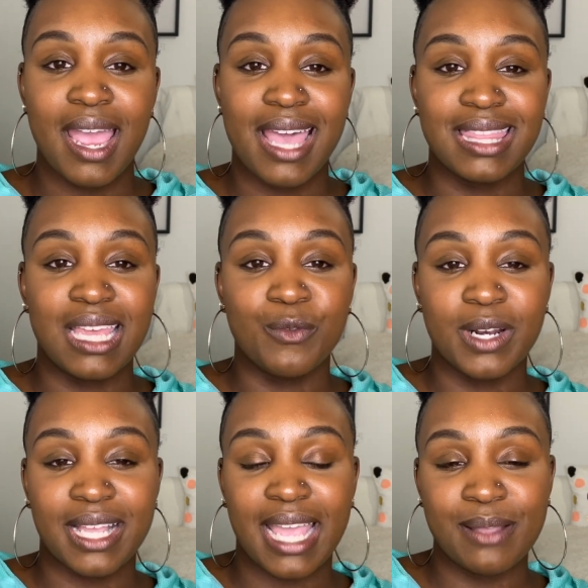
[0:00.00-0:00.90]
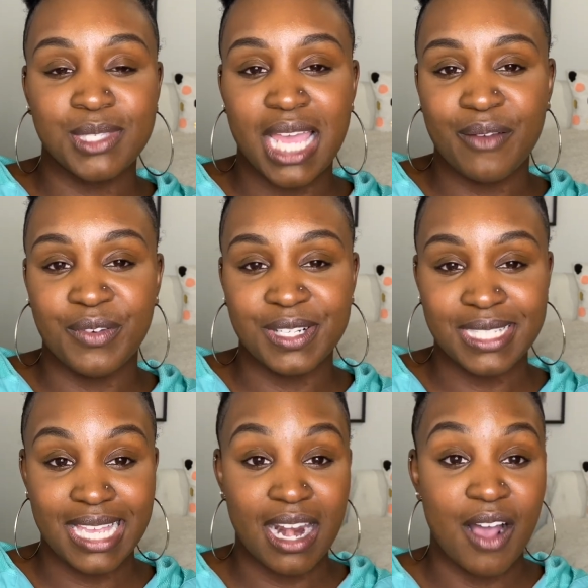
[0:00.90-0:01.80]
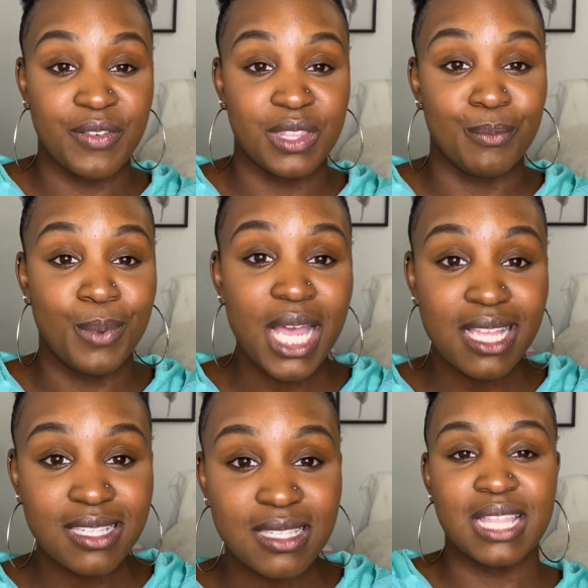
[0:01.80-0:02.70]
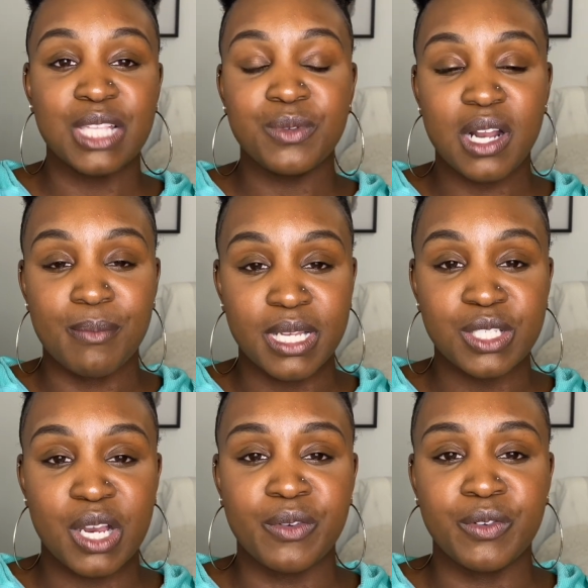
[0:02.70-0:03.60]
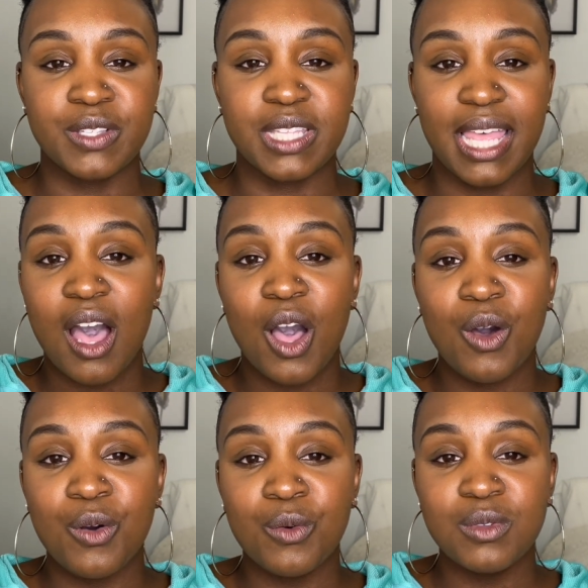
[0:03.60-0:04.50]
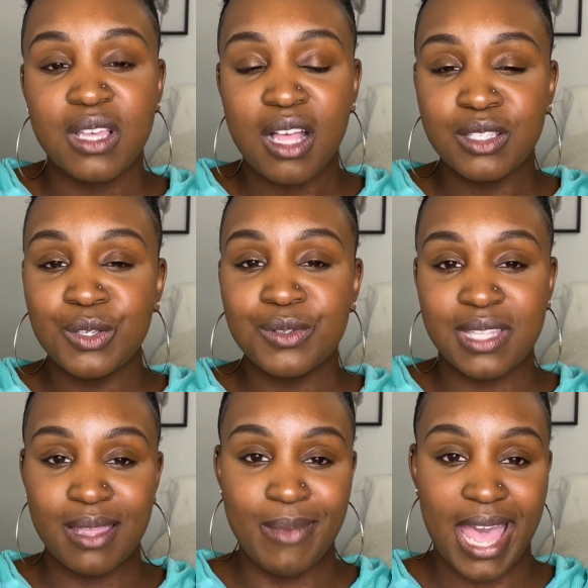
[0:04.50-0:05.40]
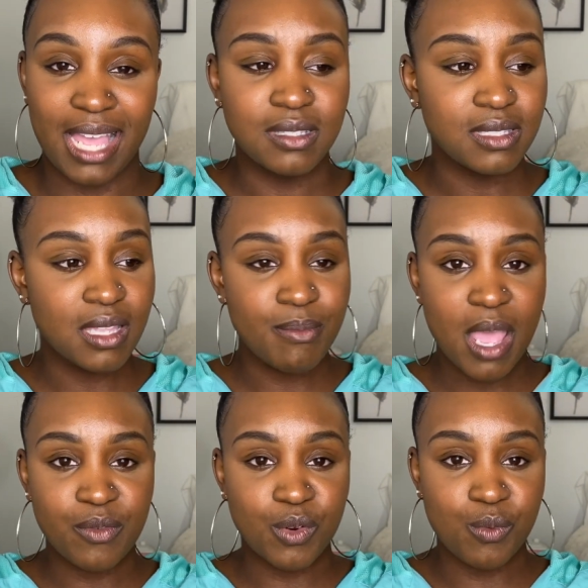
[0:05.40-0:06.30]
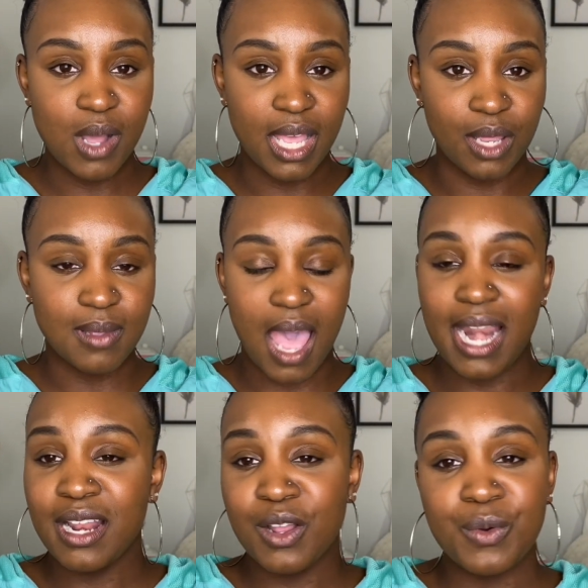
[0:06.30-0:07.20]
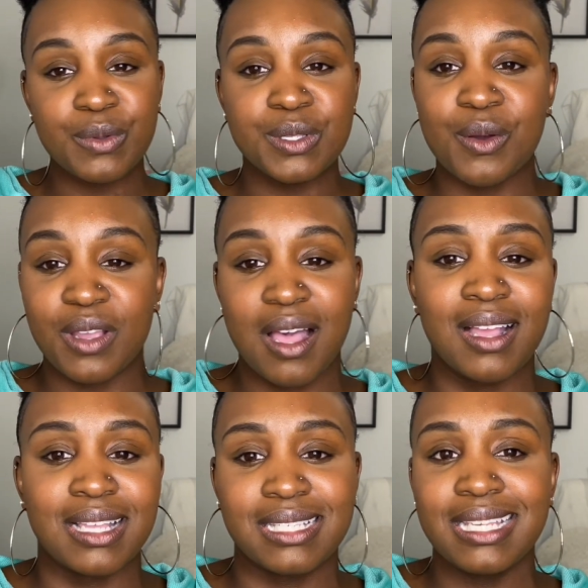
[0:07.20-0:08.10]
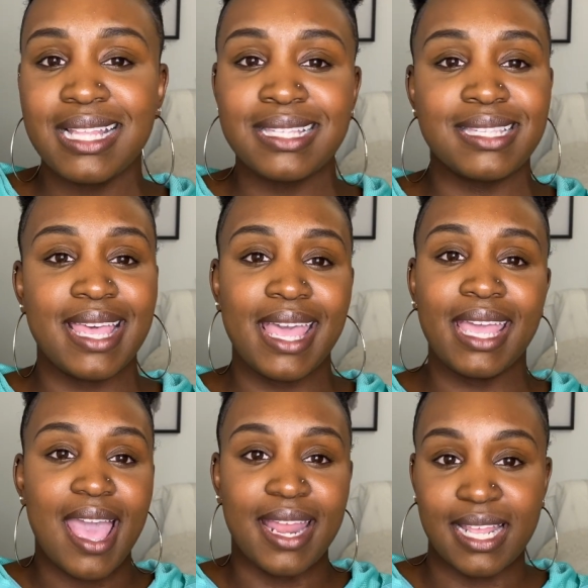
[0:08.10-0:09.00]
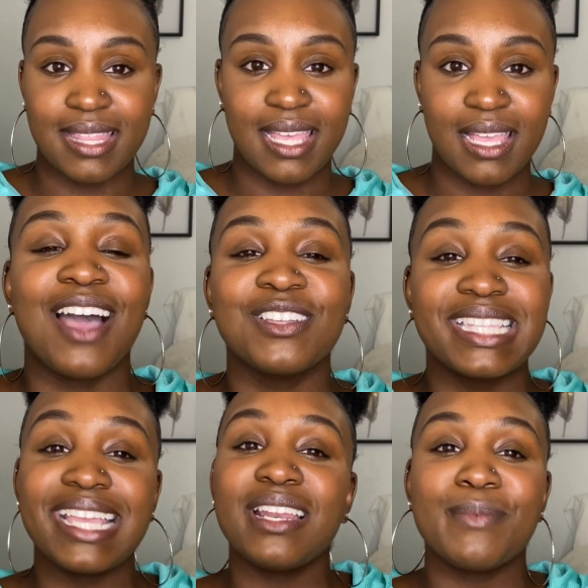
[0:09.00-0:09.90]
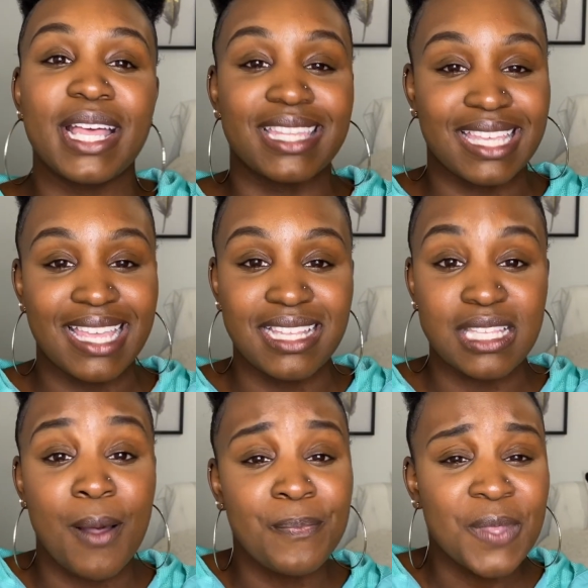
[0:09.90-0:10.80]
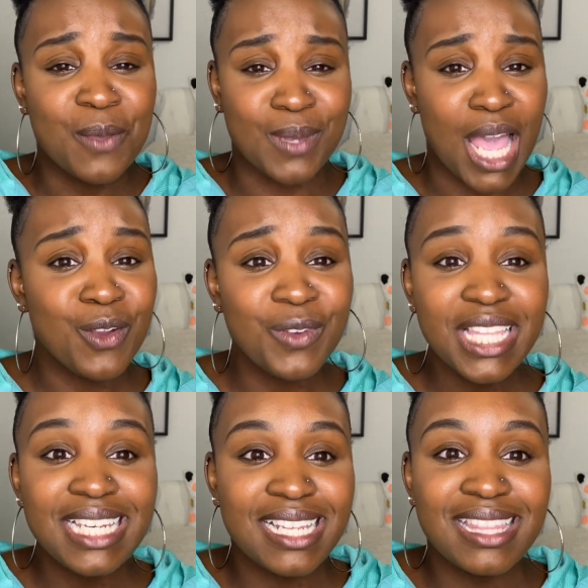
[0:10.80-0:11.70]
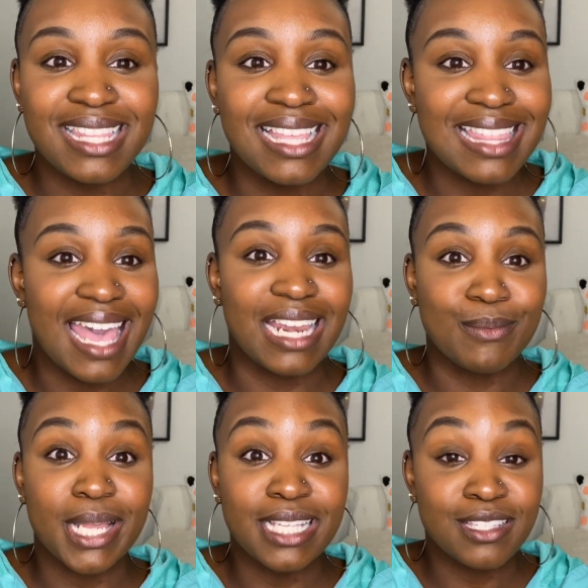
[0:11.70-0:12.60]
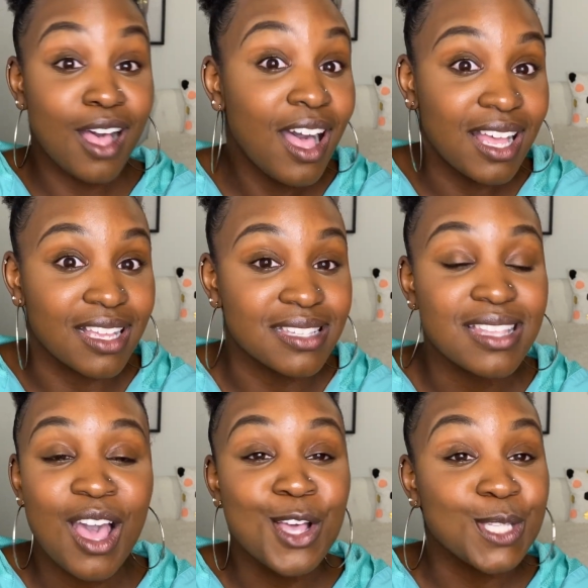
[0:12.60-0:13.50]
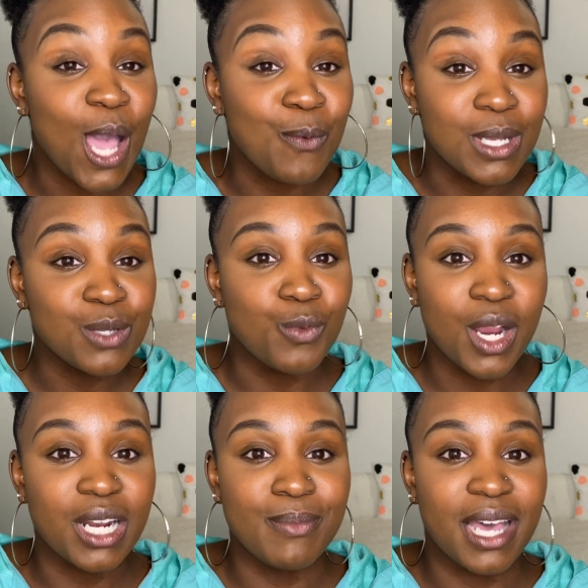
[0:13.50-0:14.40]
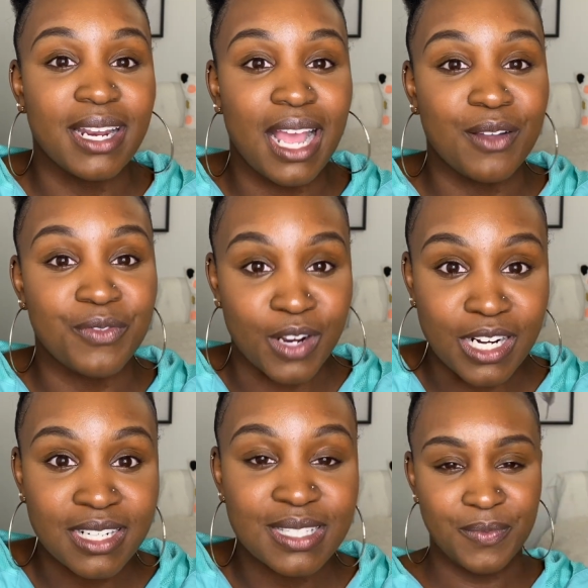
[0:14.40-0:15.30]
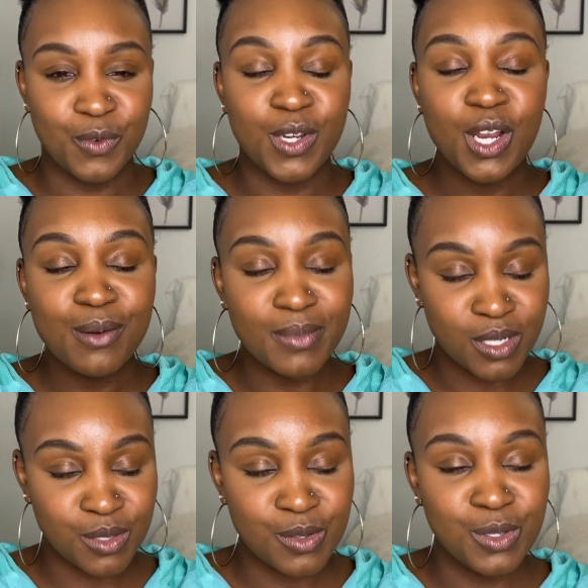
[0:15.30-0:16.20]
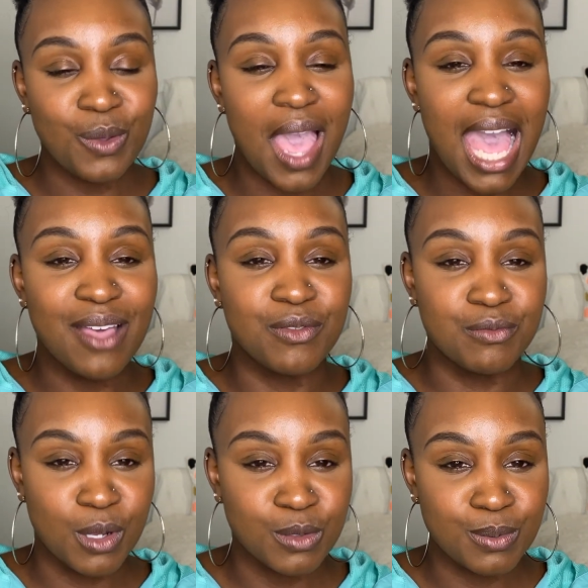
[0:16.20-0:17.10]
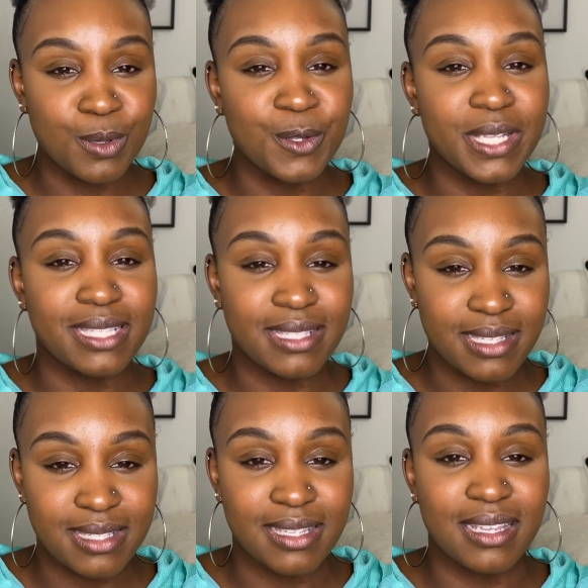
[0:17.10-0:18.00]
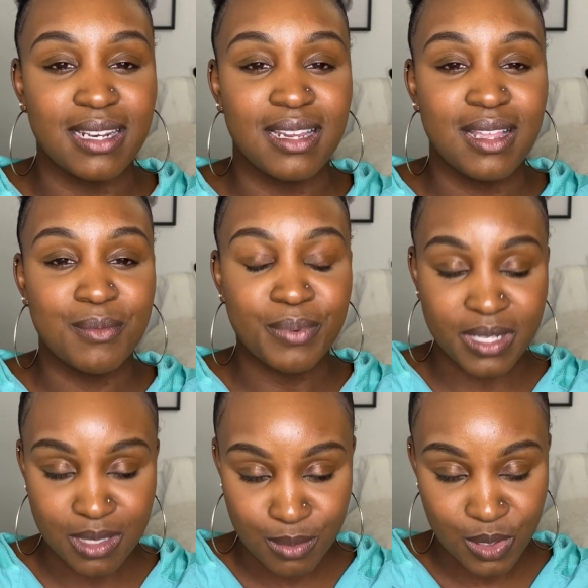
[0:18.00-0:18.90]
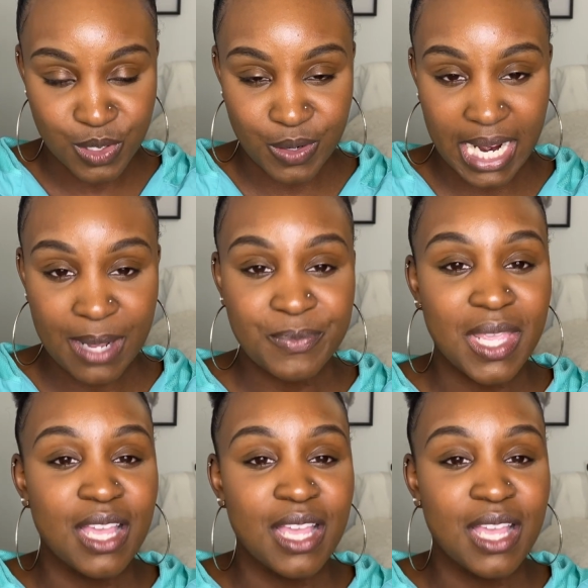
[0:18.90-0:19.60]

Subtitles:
And then when it came time for us to get off of the bus, that's when our bus driver was like, oh, y'all two stay back. Stay back for what? I didn't know what was going on because she didn't say anything. I was thinking about the kids, but I really didn't think that anybody saw us. So I wasn't worried about it at first. When you're in middle school, you have multiple assistant principals, right?